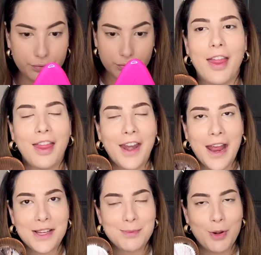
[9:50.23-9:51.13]
The
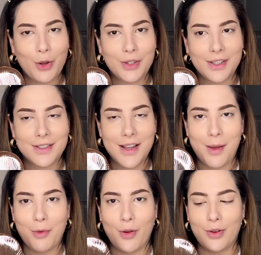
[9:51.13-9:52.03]
next product I'm
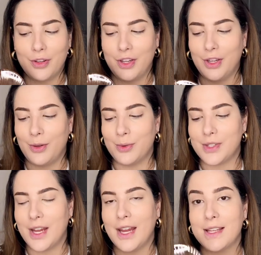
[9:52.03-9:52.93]
going to use
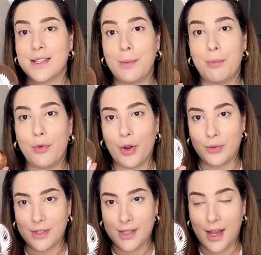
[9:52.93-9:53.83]
is the
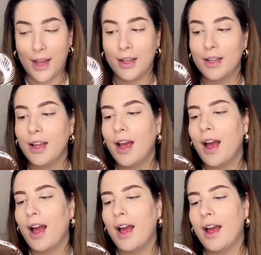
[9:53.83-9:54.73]
bronzer.
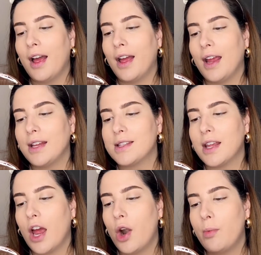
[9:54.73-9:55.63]
It's the
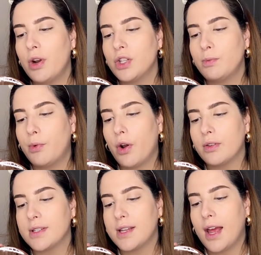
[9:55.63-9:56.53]
Airbrush
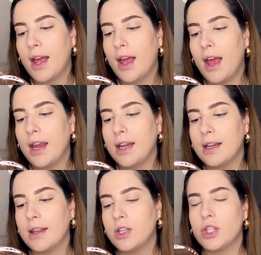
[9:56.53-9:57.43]
bronzer in
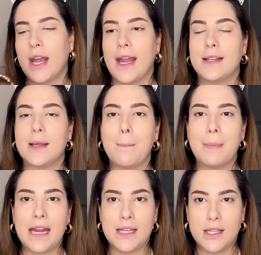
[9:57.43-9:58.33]
the shade
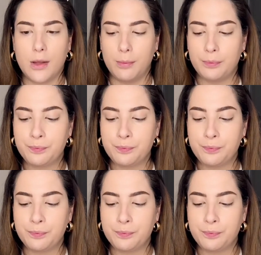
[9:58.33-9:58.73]
Medium.